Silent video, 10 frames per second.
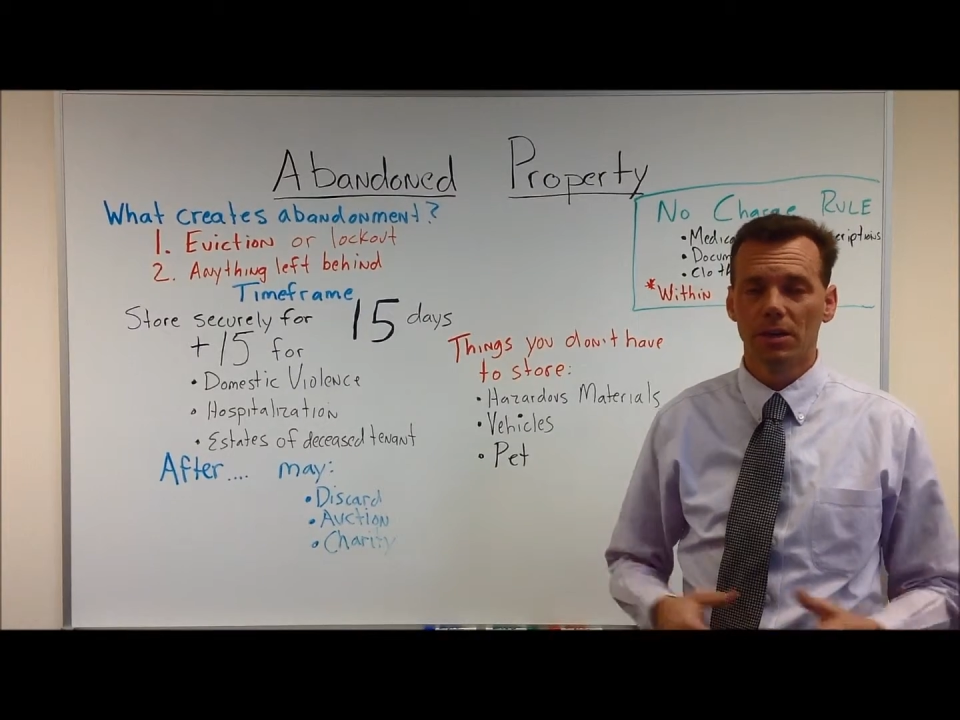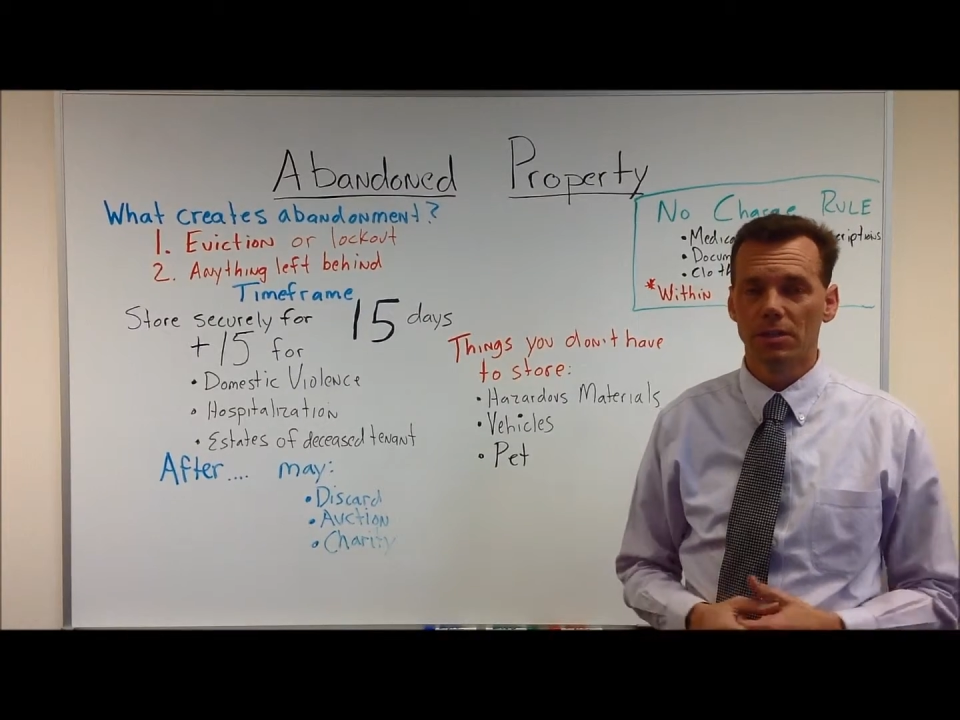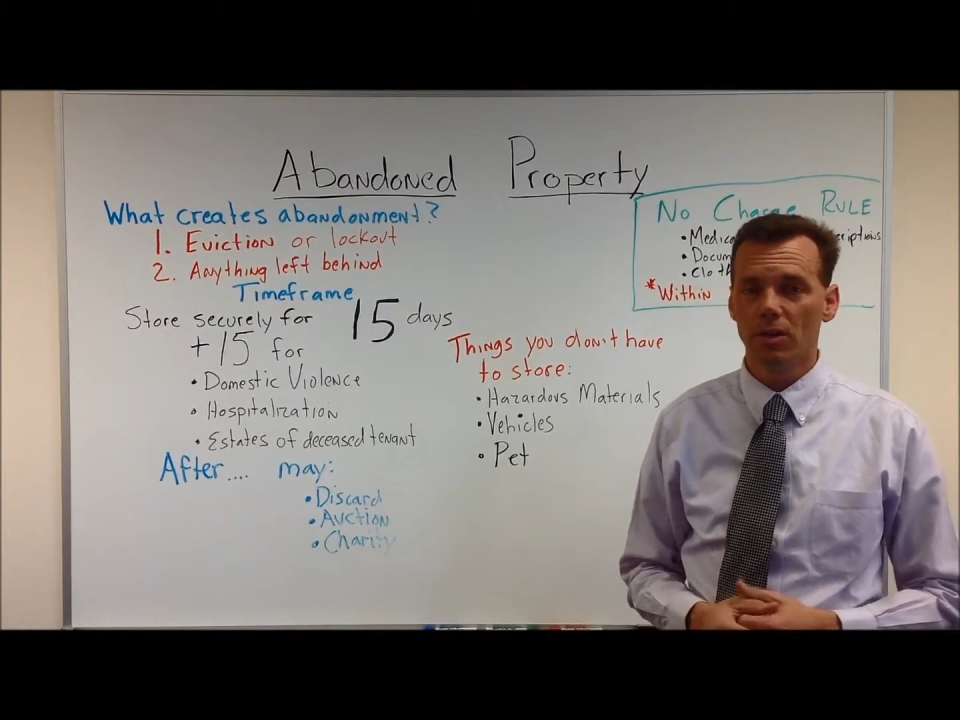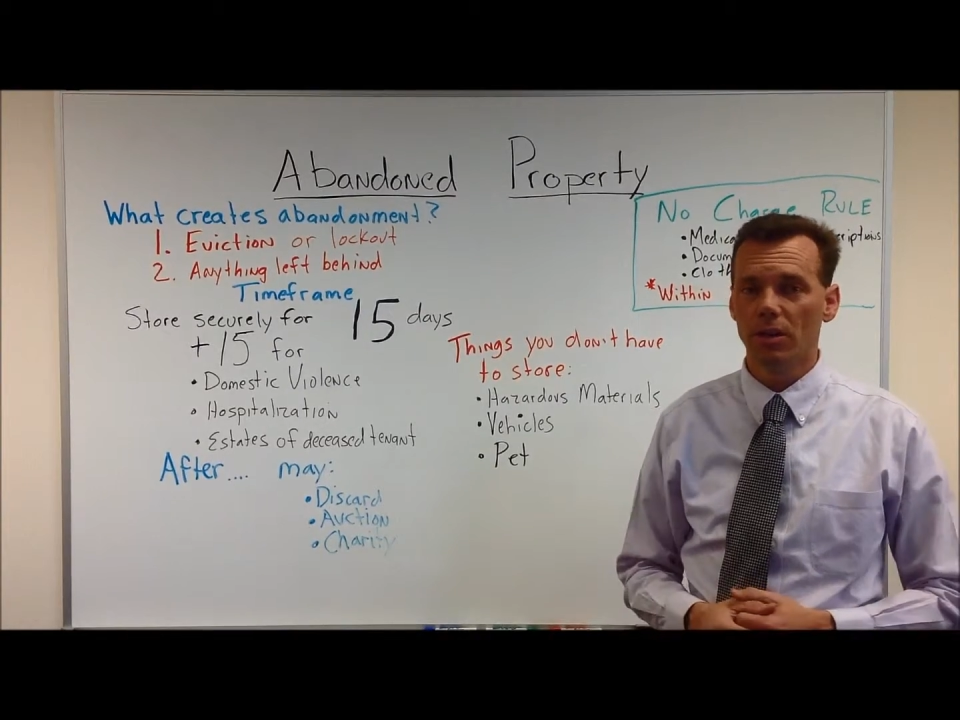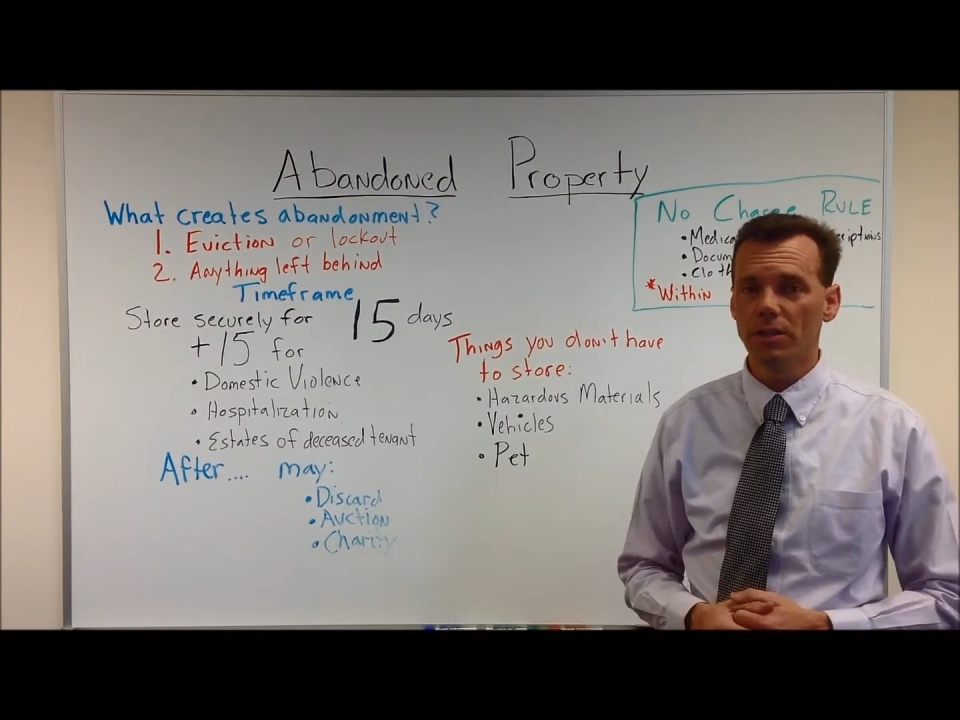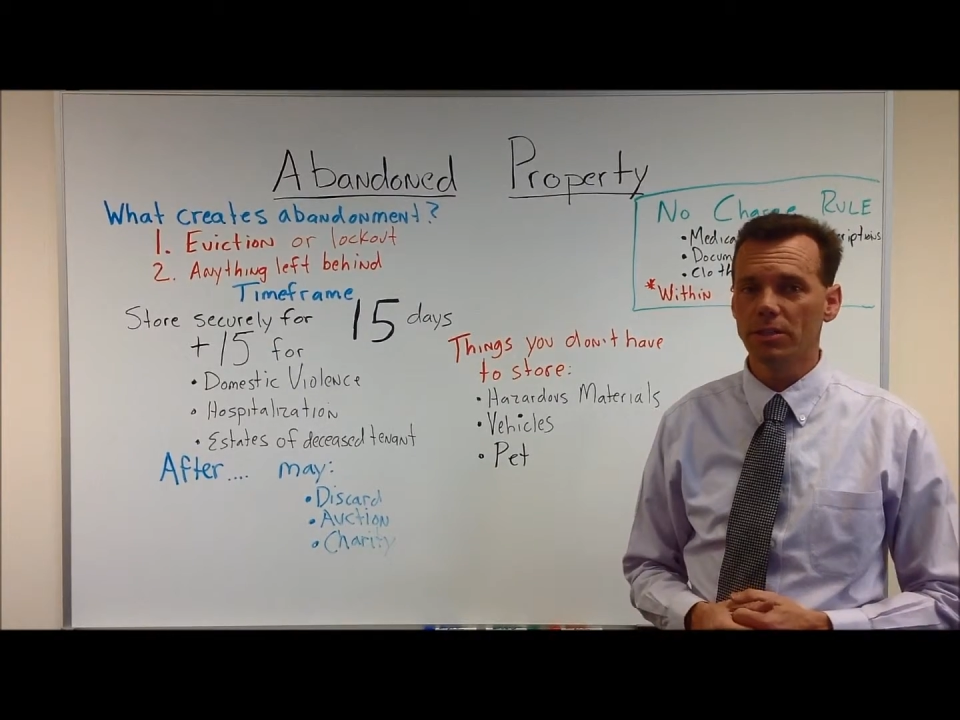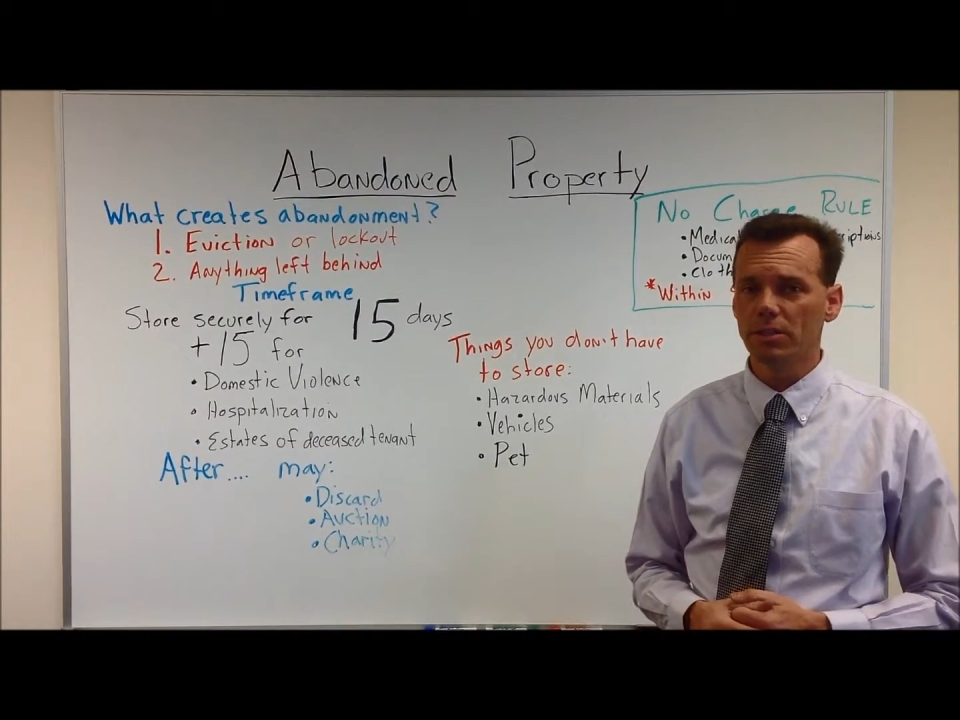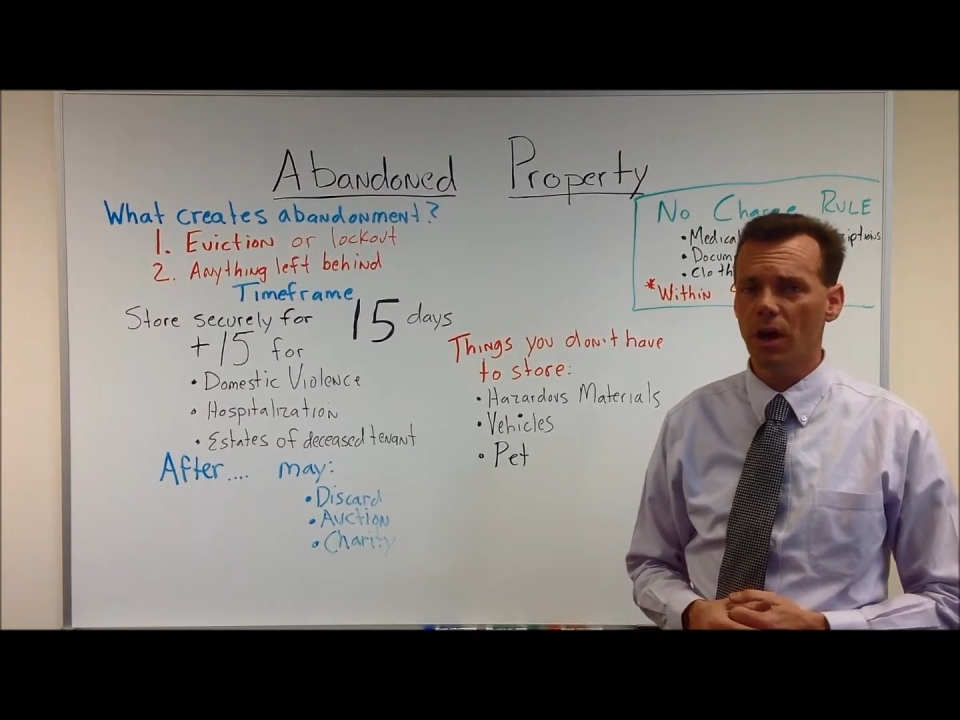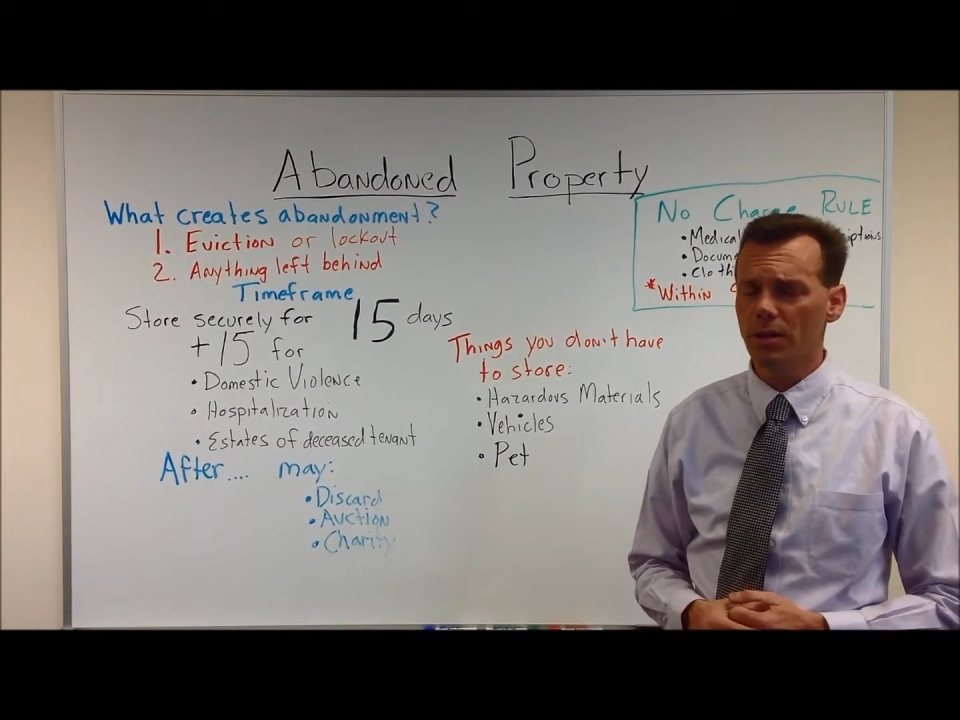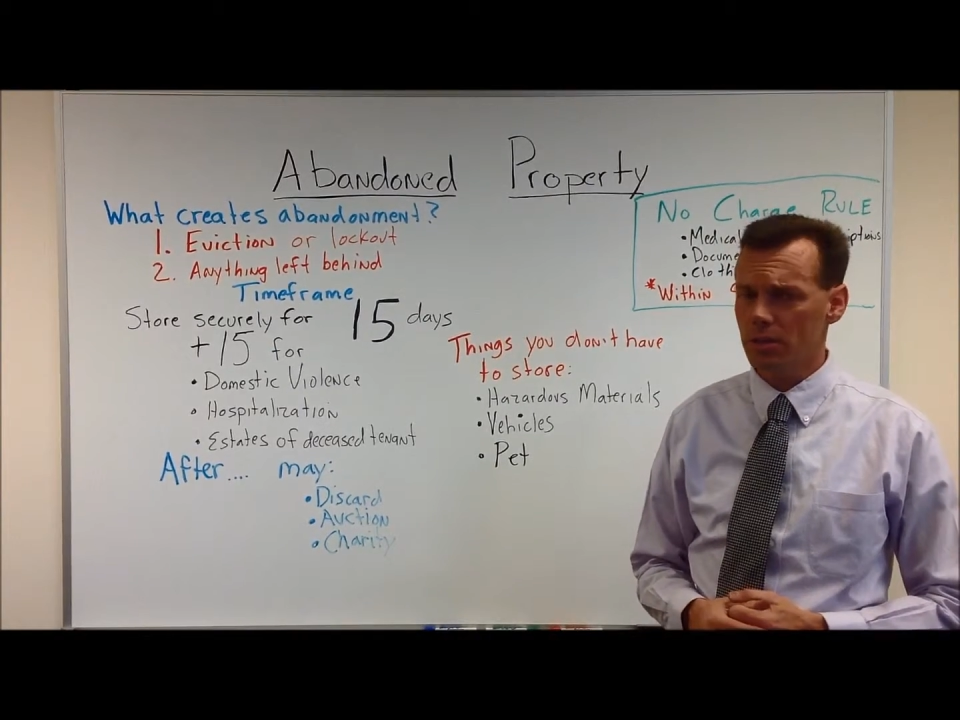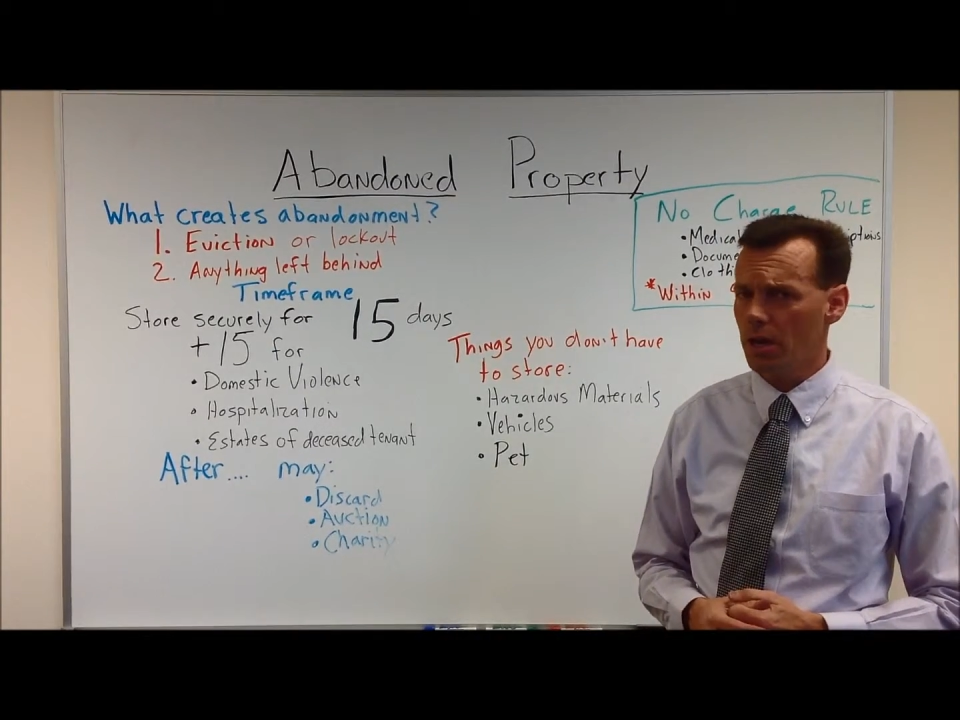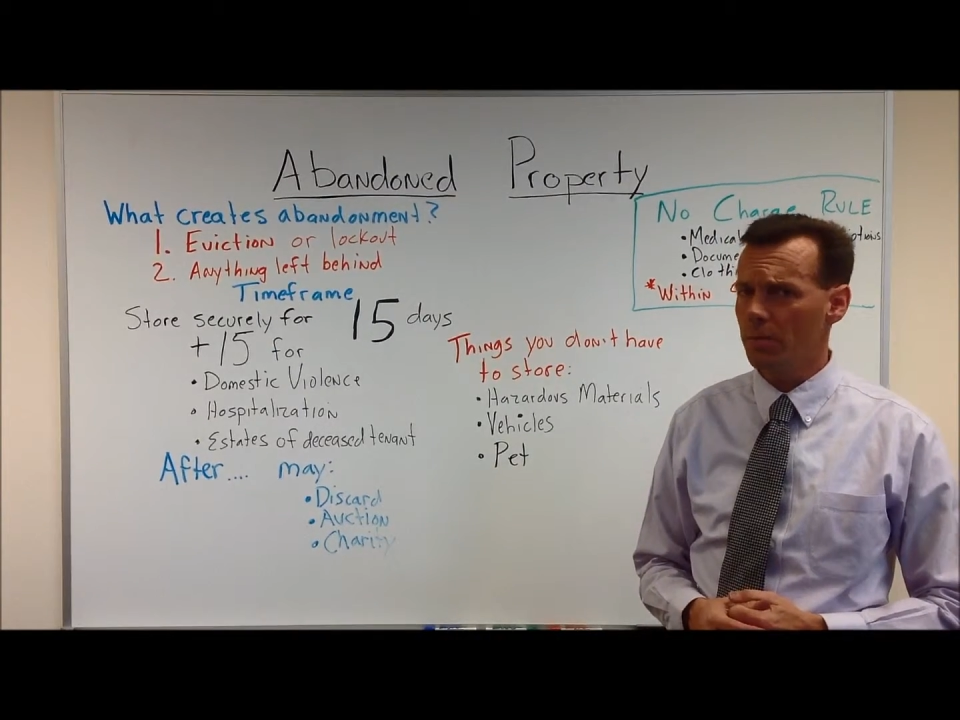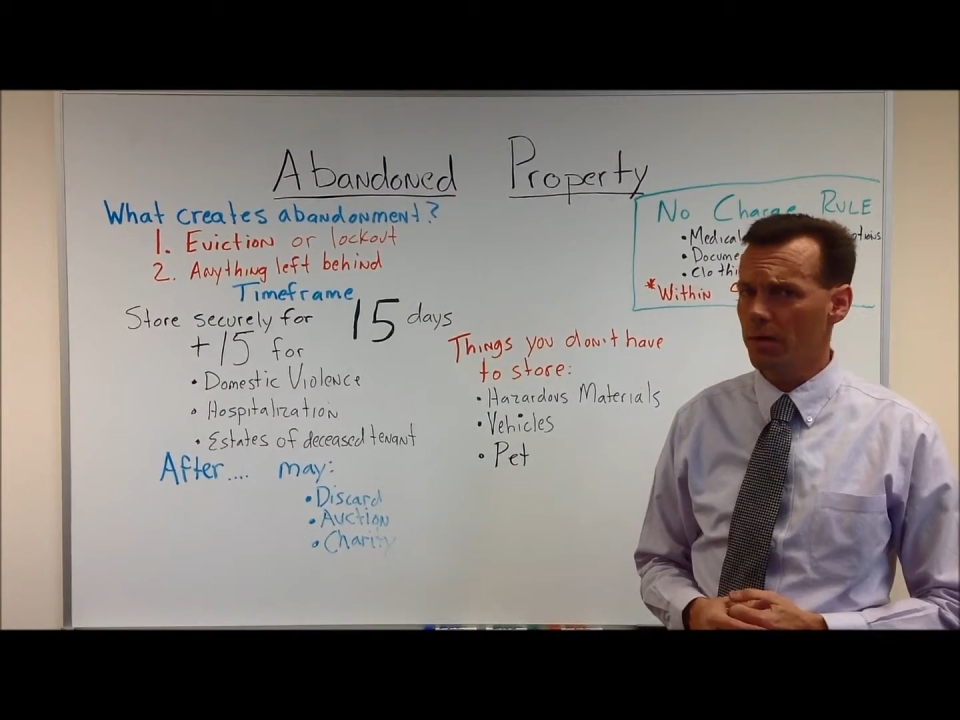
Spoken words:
So let's talk